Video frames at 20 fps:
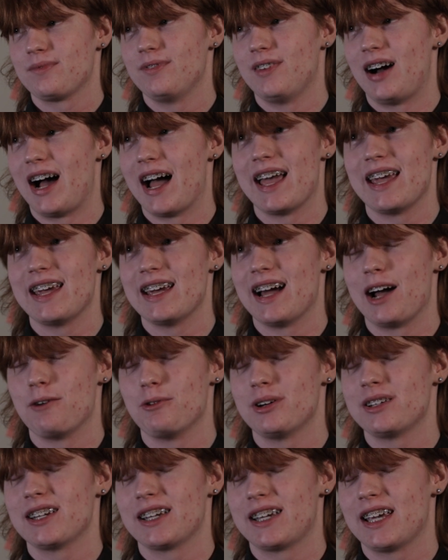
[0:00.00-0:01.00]
I
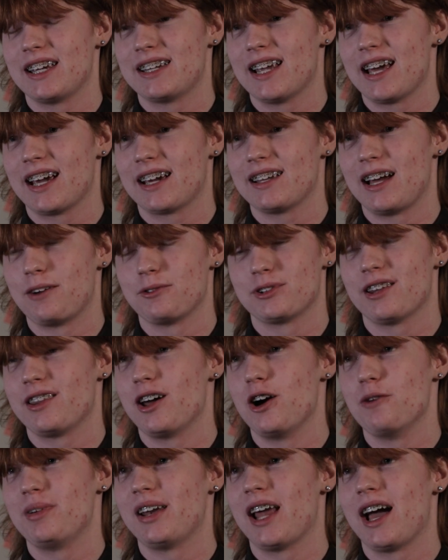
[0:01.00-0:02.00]
went to King Tech. I went to
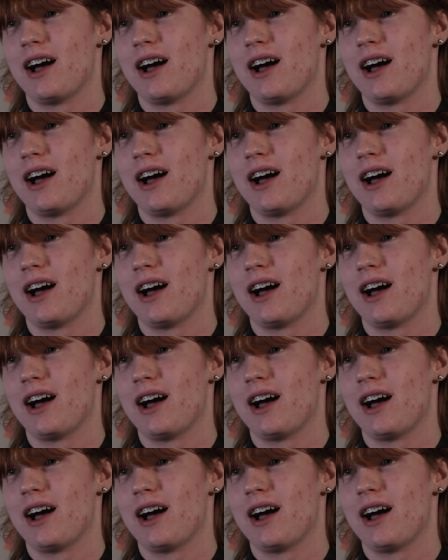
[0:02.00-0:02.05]
the open